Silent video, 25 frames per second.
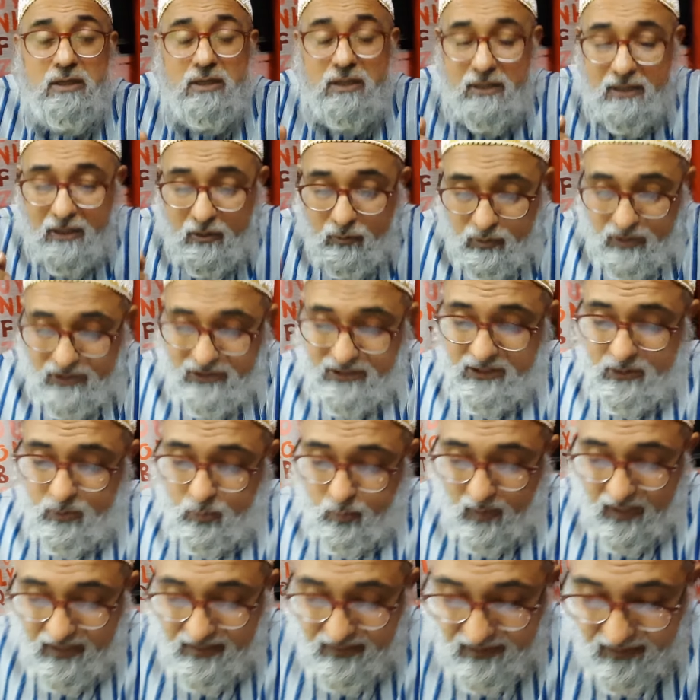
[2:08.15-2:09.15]
Now this is
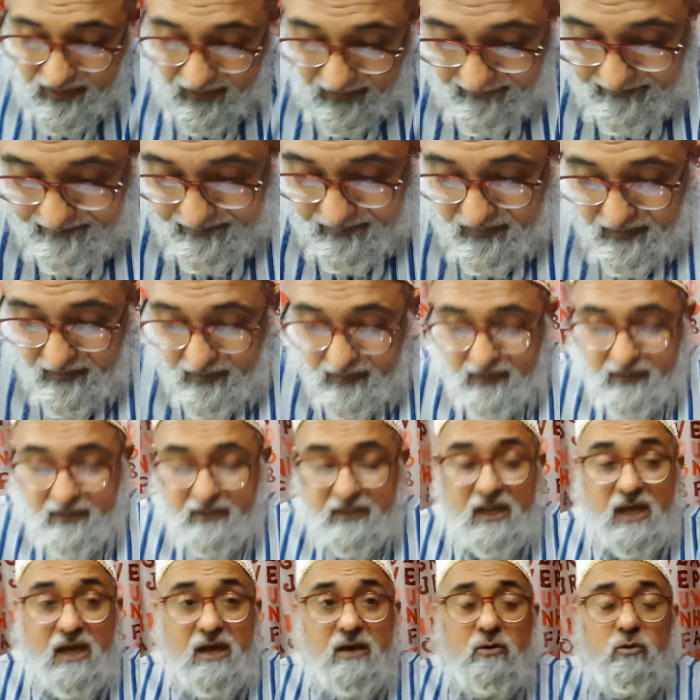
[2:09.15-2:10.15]
one thing.
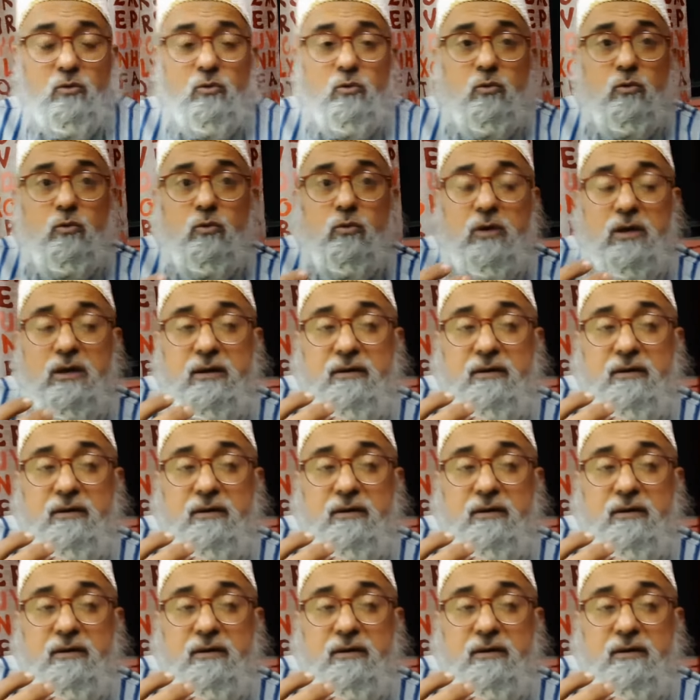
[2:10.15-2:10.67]
Now